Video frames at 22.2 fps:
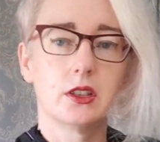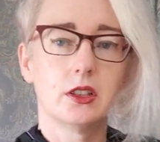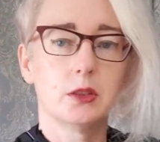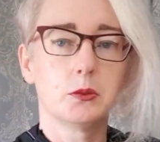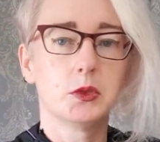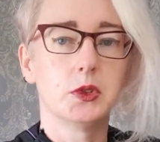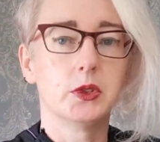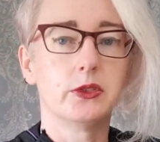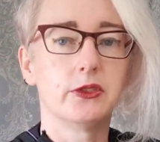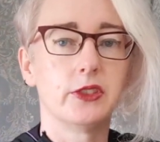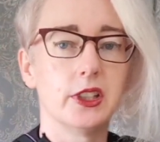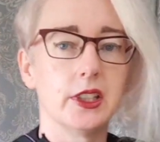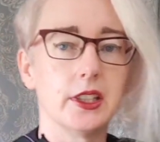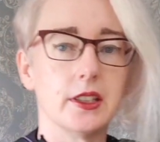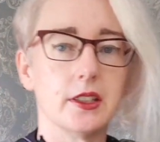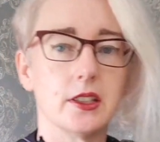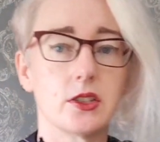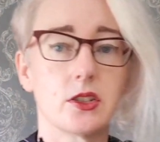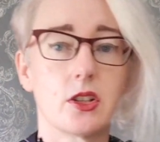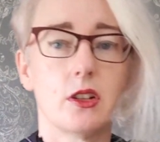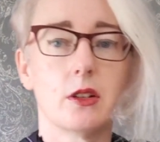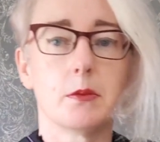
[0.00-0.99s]
will fill in
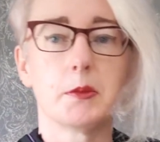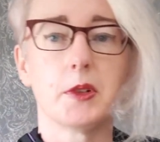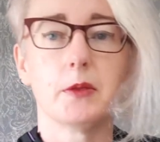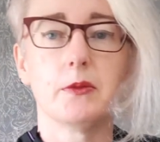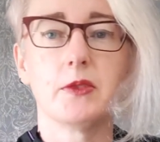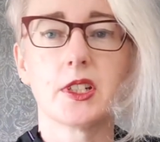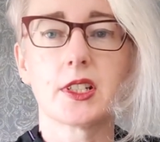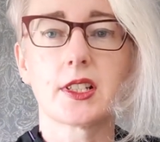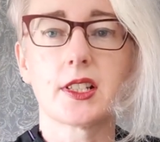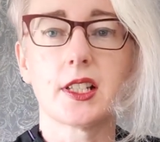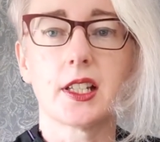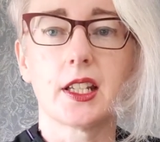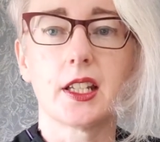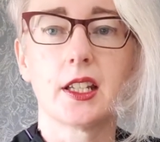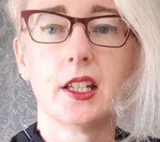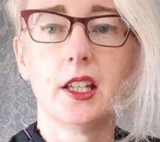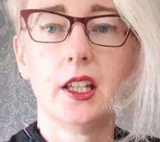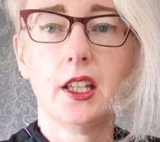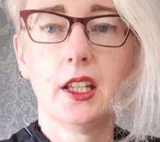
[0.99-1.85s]
the top, obviously.